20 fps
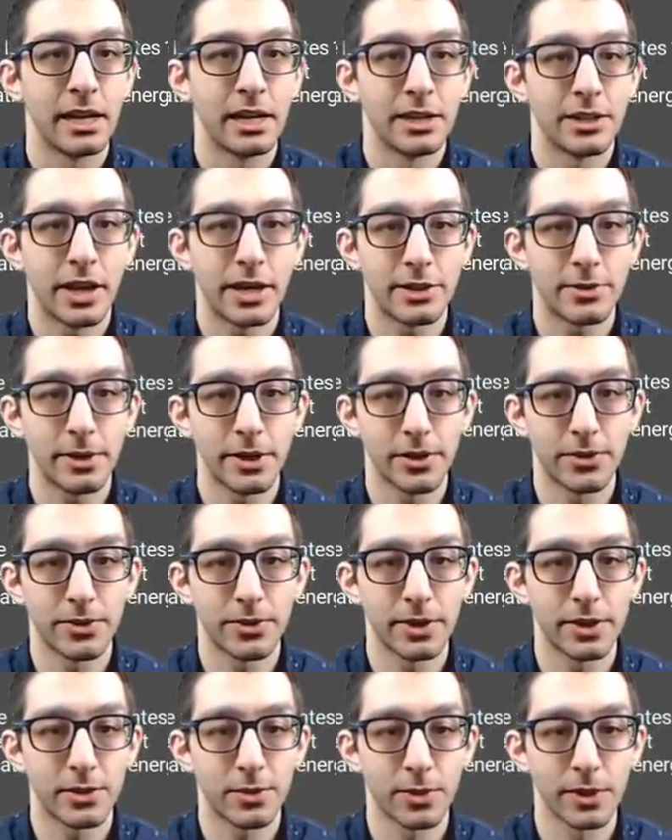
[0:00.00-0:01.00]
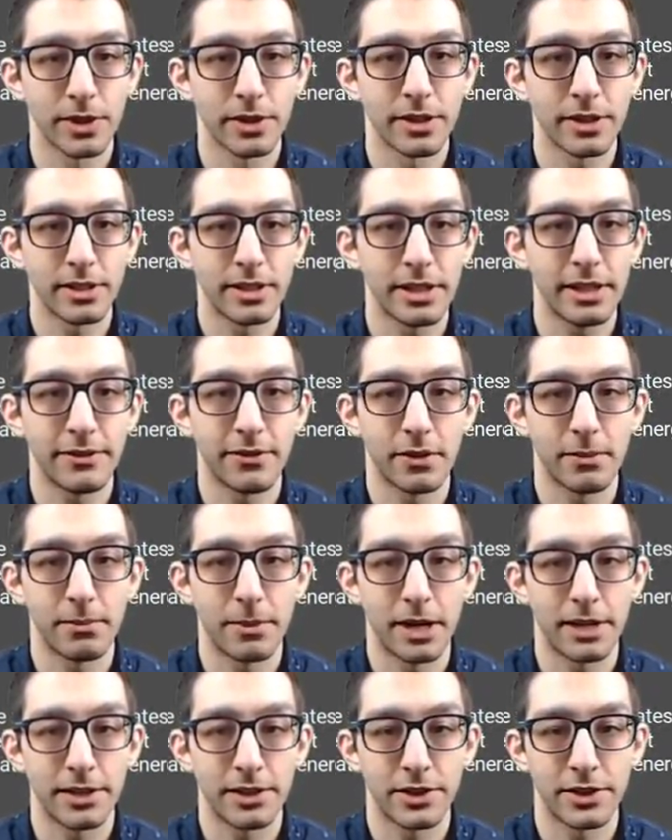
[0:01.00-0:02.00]
So as we go through this world, you'll see different
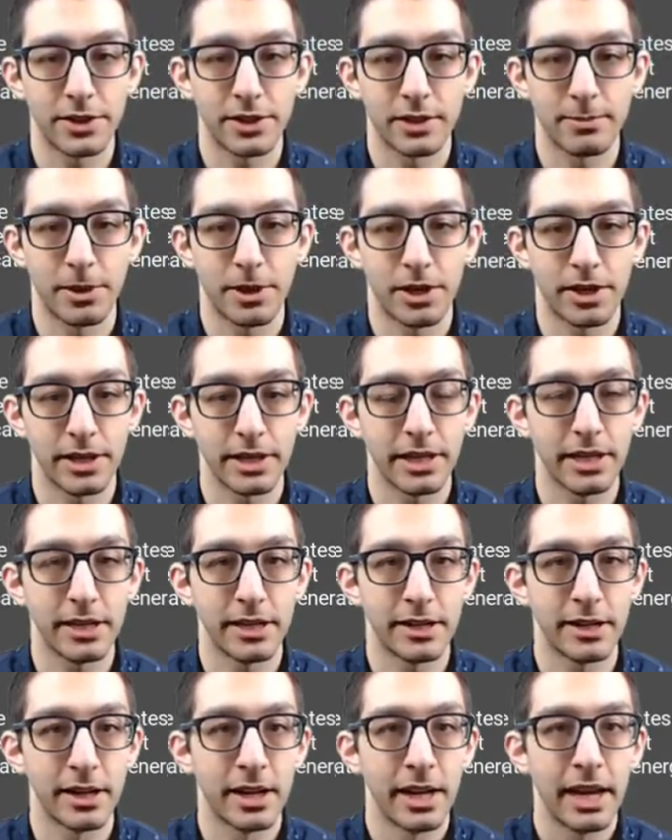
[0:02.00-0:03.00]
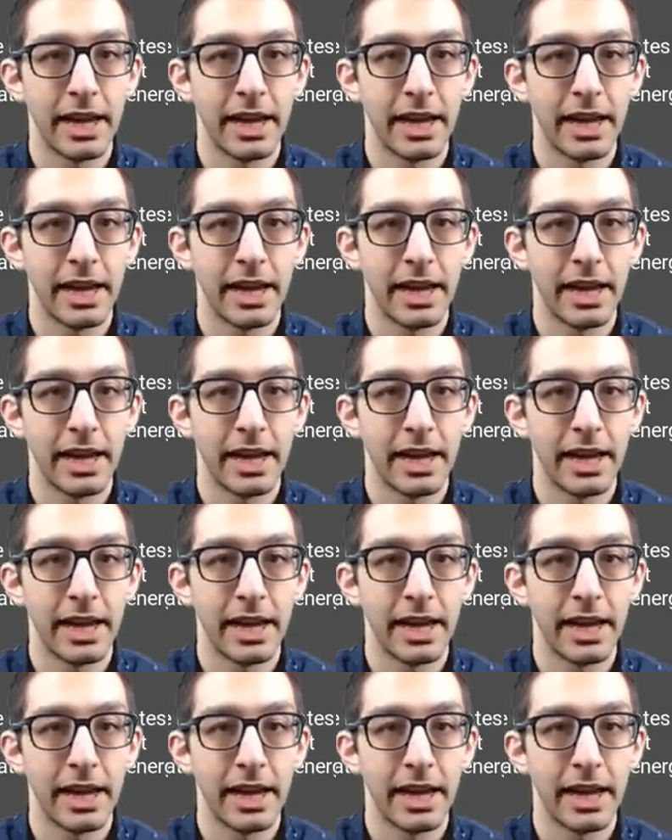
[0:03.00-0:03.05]
monsters spawn here,